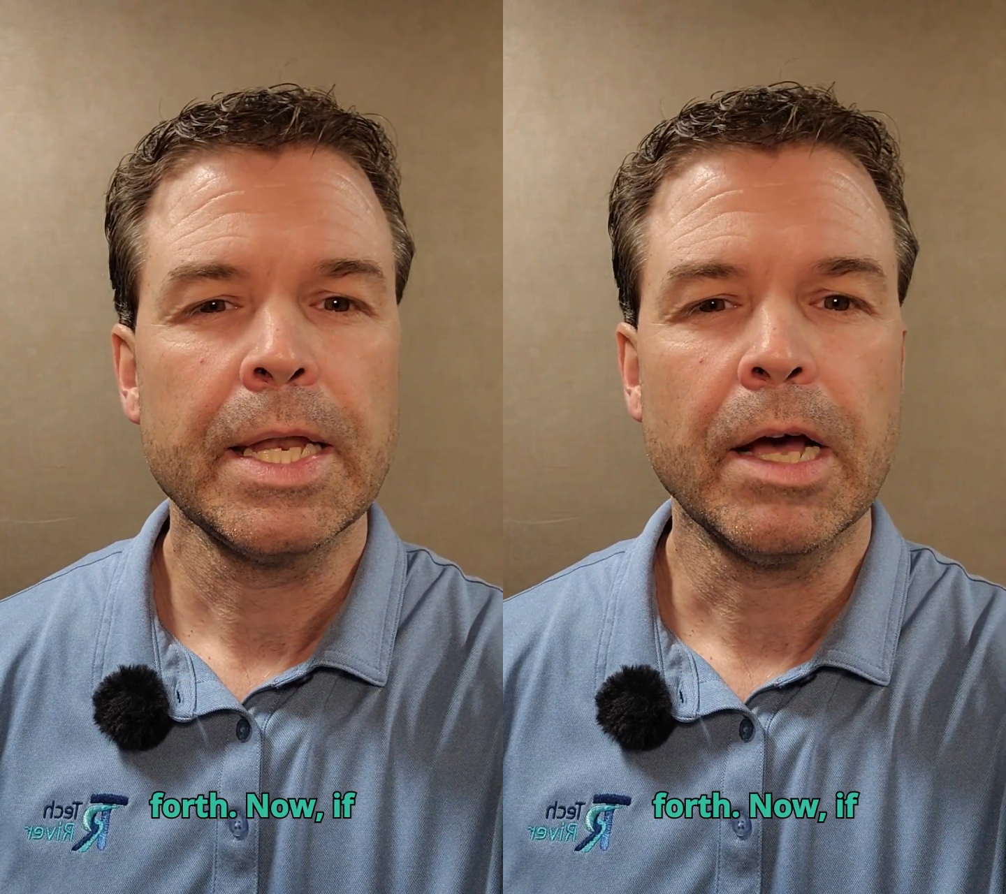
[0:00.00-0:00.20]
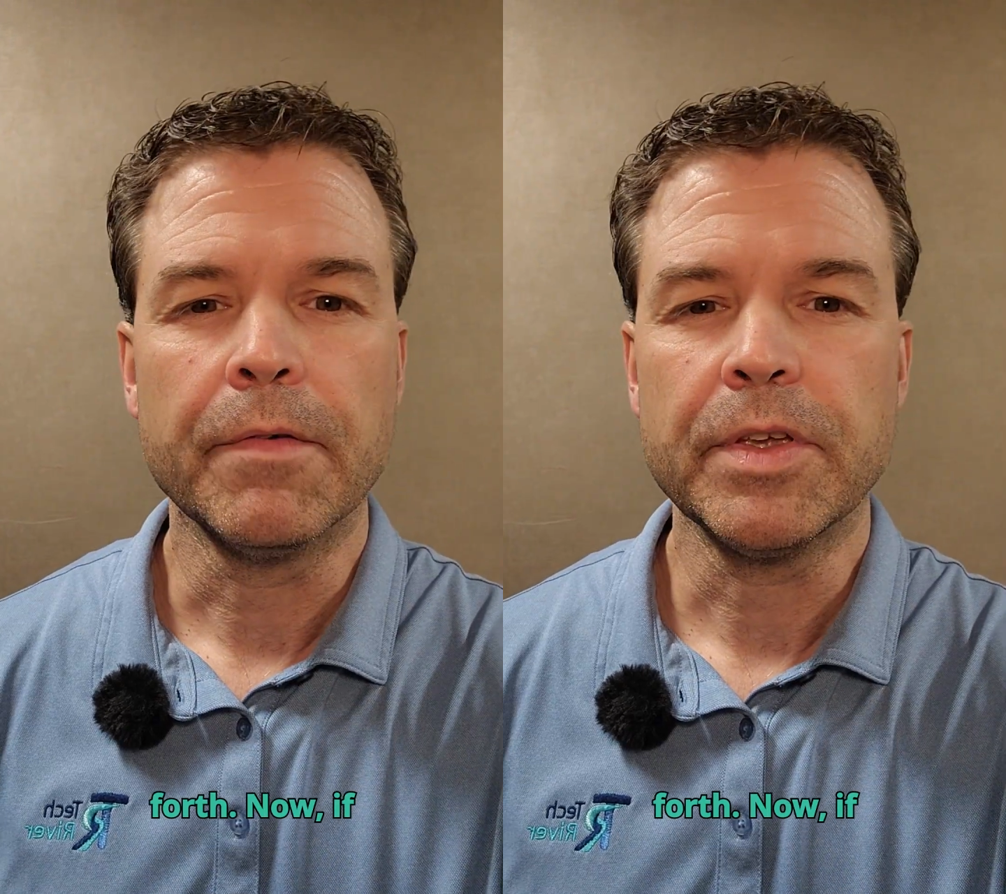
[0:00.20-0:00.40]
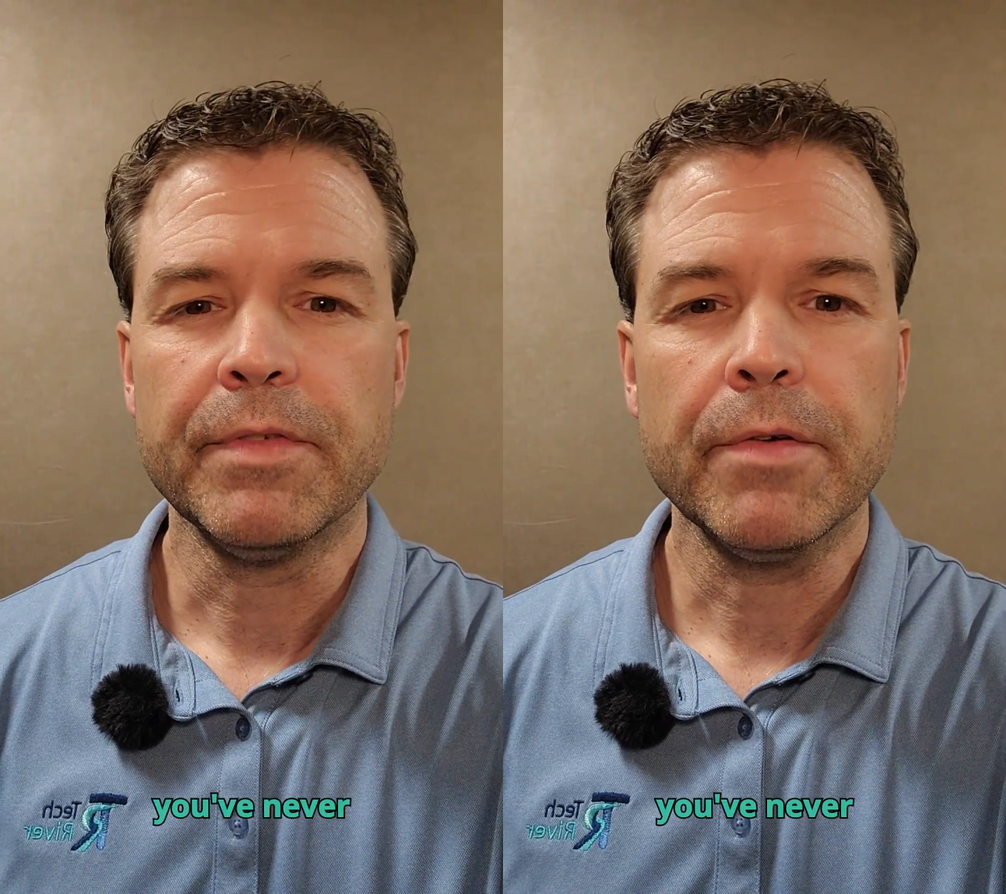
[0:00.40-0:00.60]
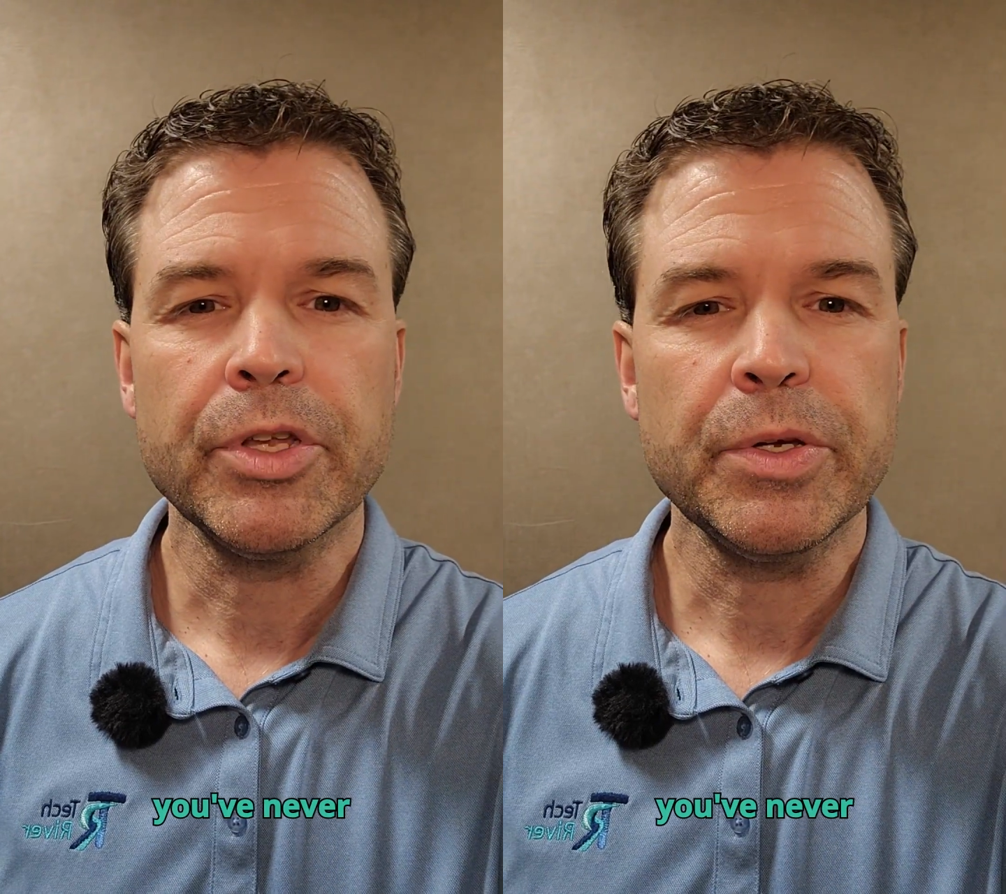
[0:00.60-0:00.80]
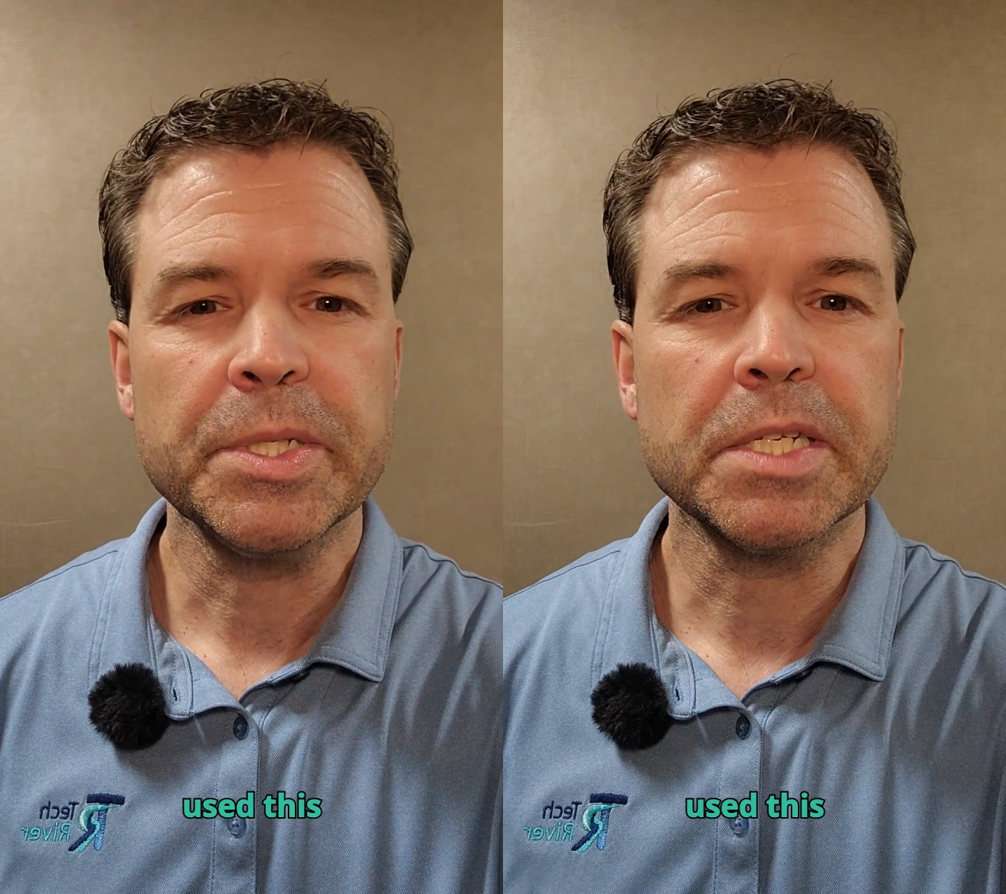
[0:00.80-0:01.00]
Now, if you've
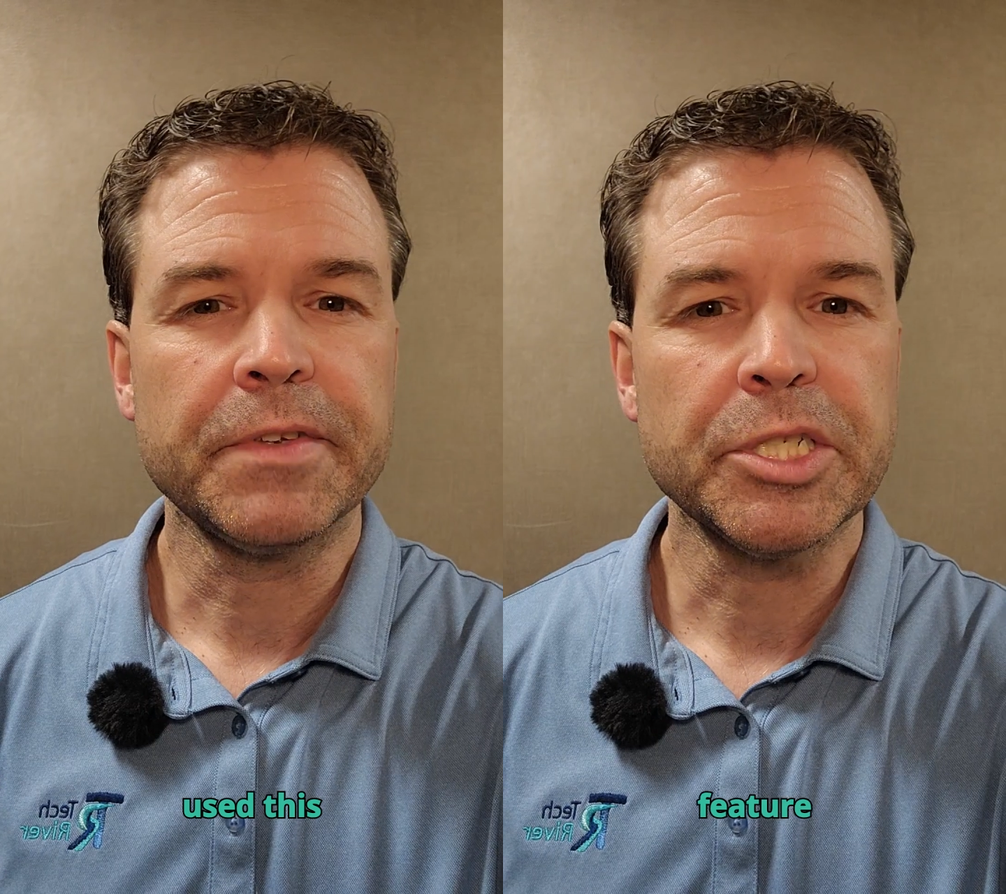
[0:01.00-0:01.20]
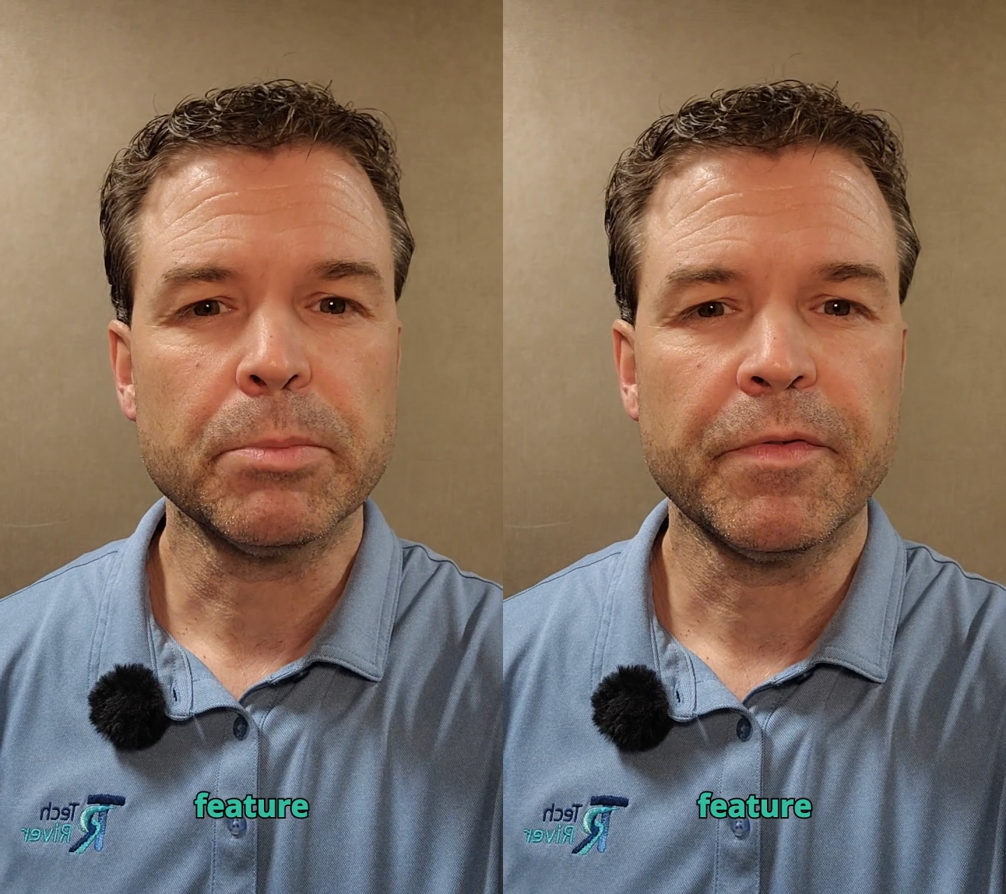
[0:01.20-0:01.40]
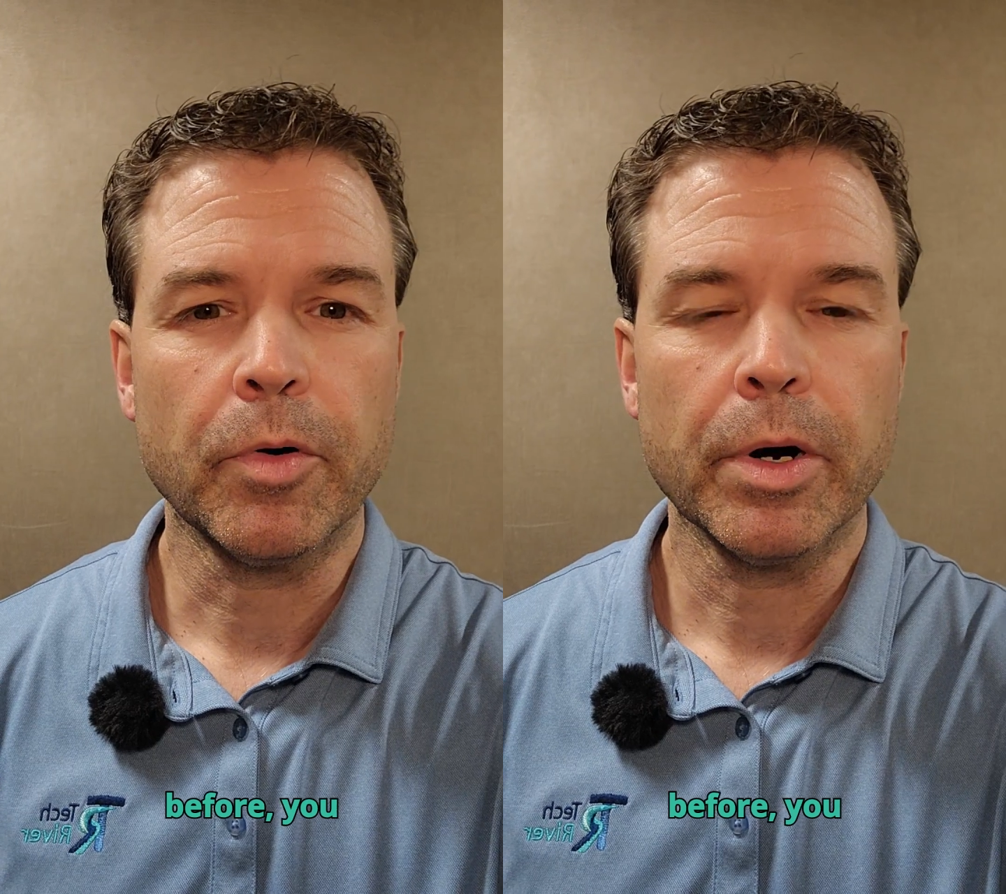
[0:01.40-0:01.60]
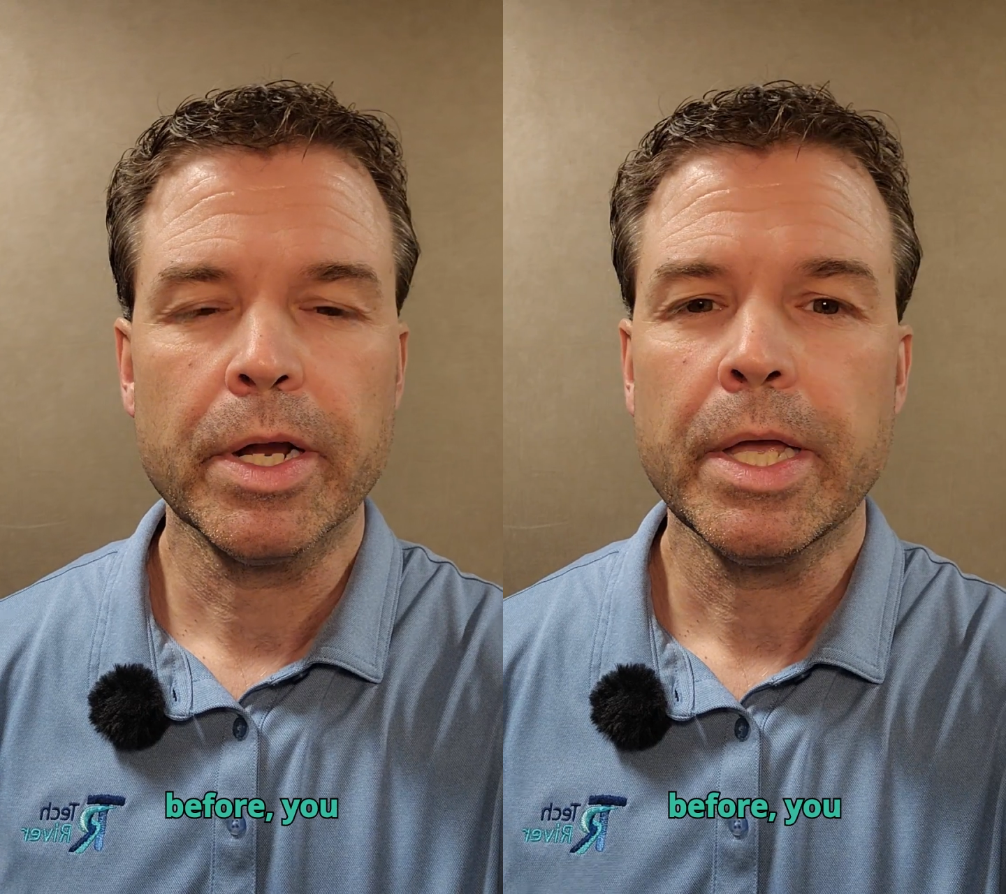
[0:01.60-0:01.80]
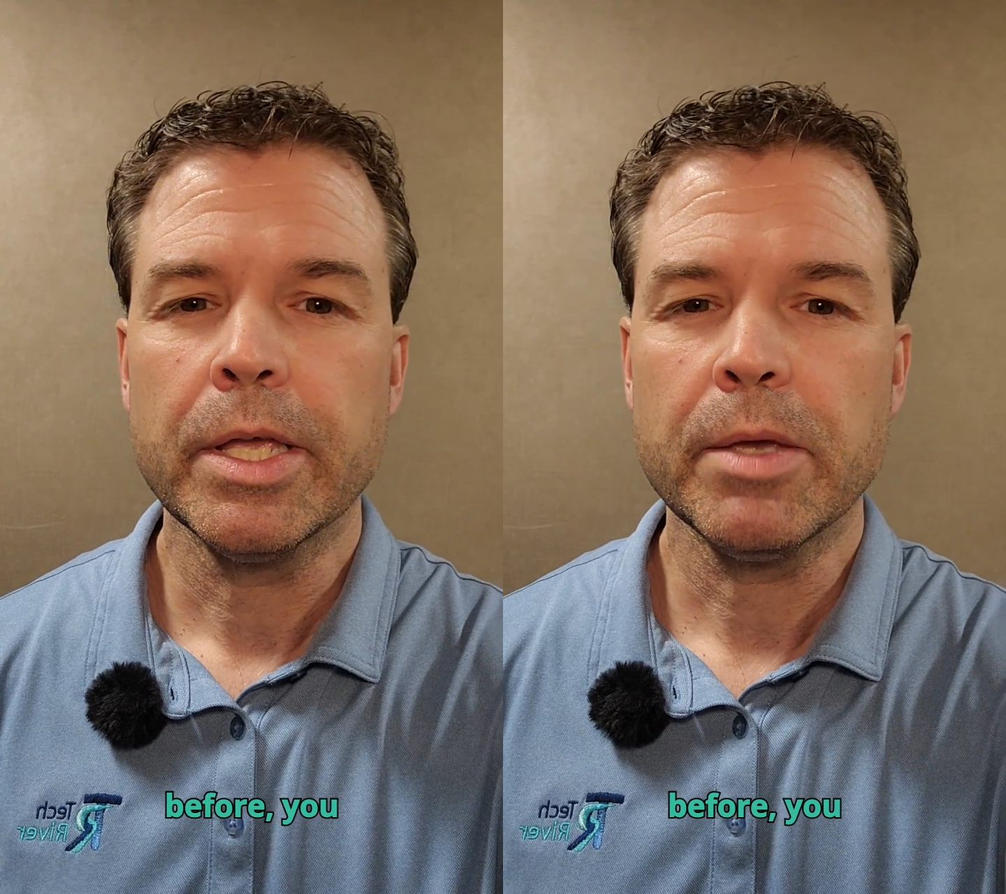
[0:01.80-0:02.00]
never used this feature before,